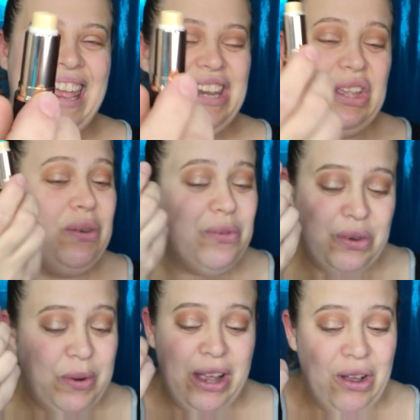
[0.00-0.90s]
and you,
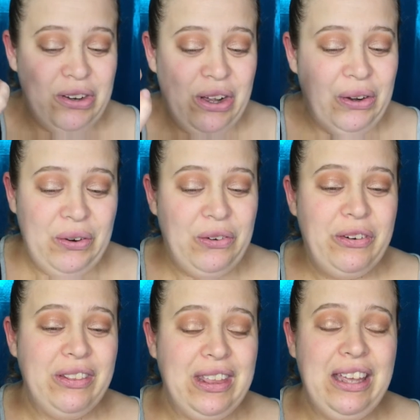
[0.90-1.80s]
we all
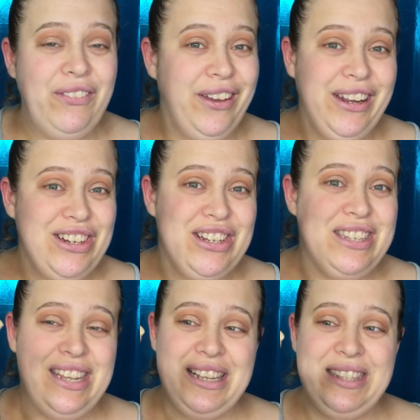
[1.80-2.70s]
know the foundation
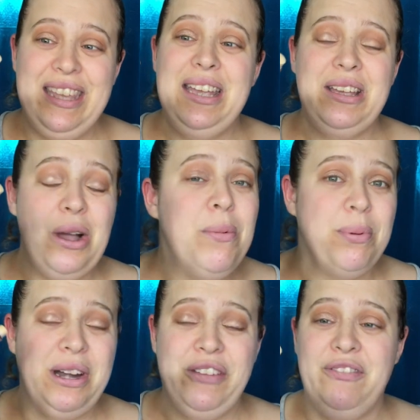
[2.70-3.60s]
sticks, they go
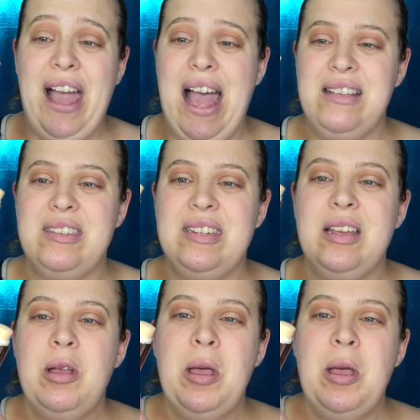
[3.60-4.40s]
pretty fast.